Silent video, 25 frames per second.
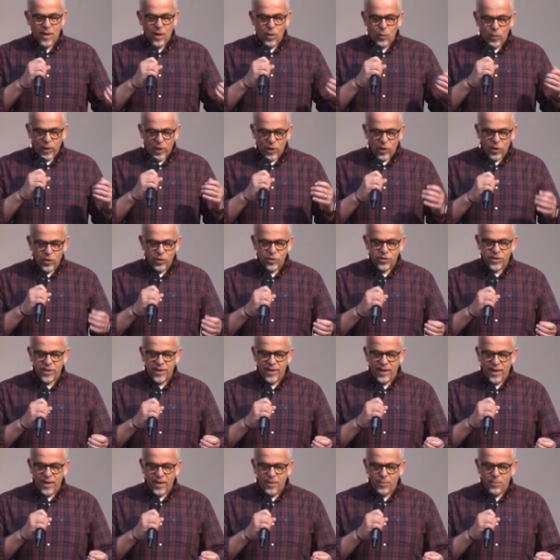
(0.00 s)
We looked
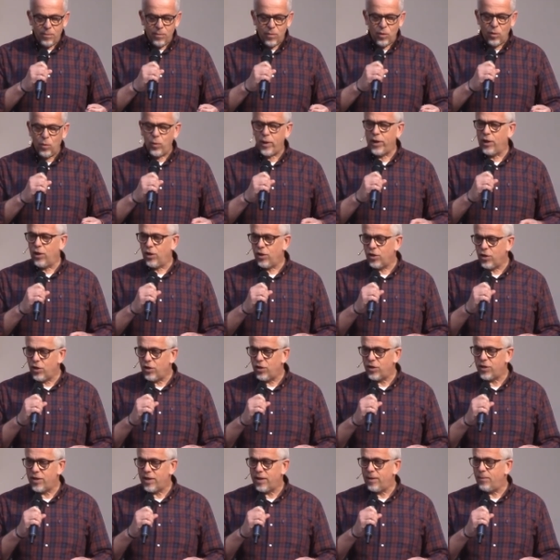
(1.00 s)
at him, we
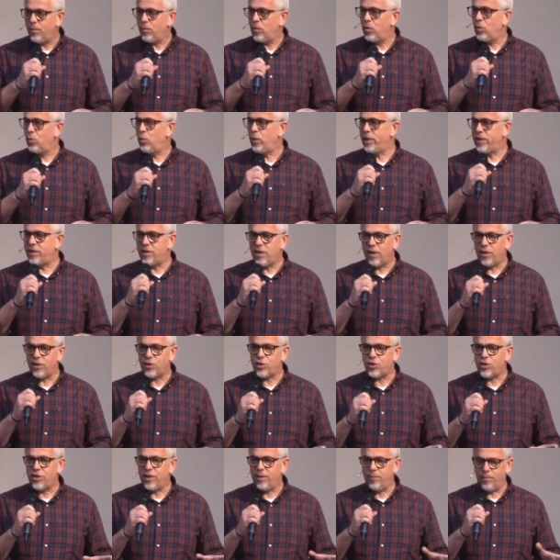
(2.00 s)
heard him, we
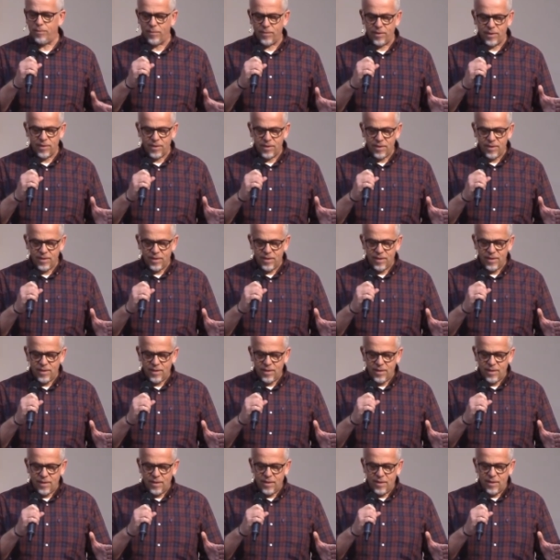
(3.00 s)
touched him.
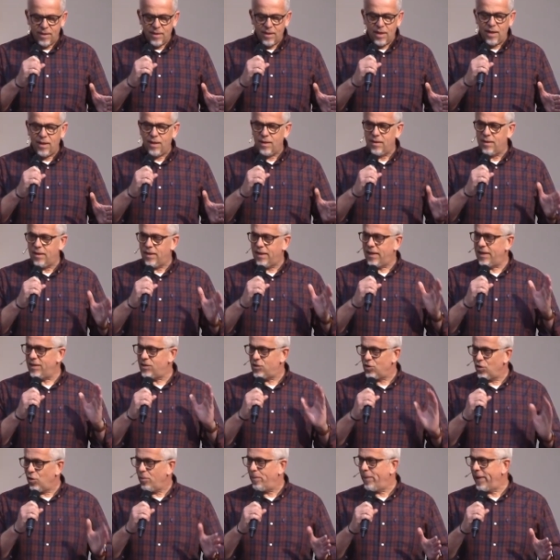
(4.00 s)

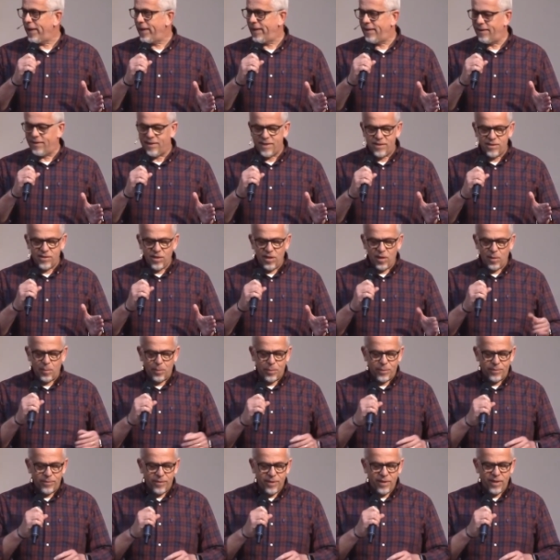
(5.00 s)
He's not making this
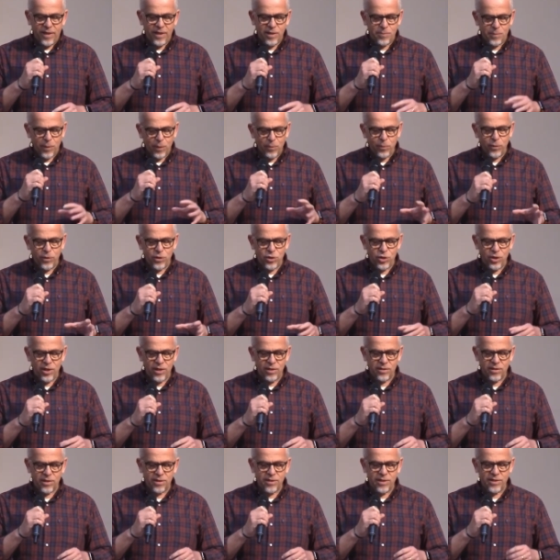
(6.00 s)
up. He's been with
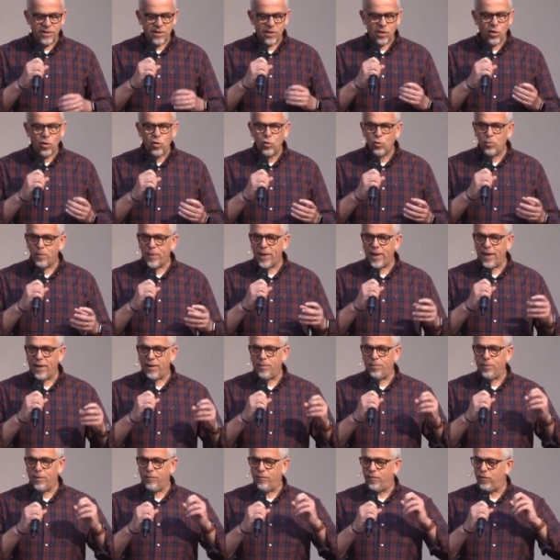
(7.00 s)
Jesus. He's an old
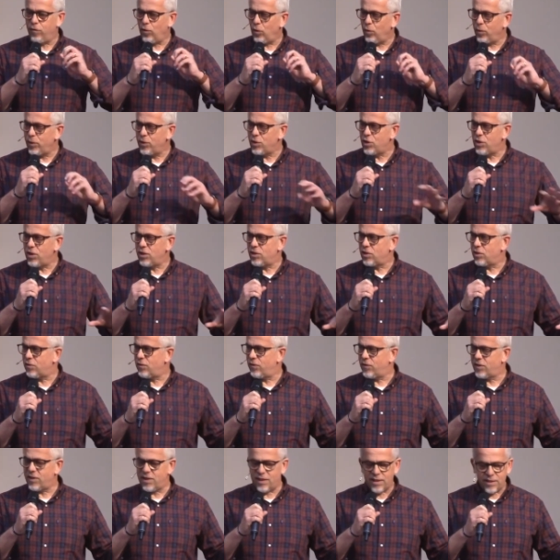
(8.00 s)
man, been following Jesus
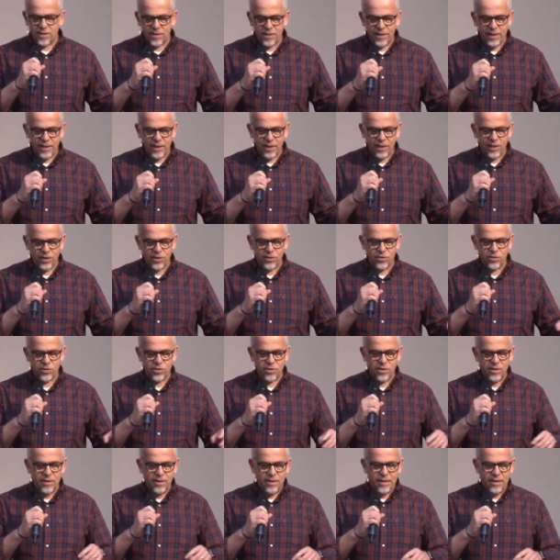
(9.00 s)
for 60 years.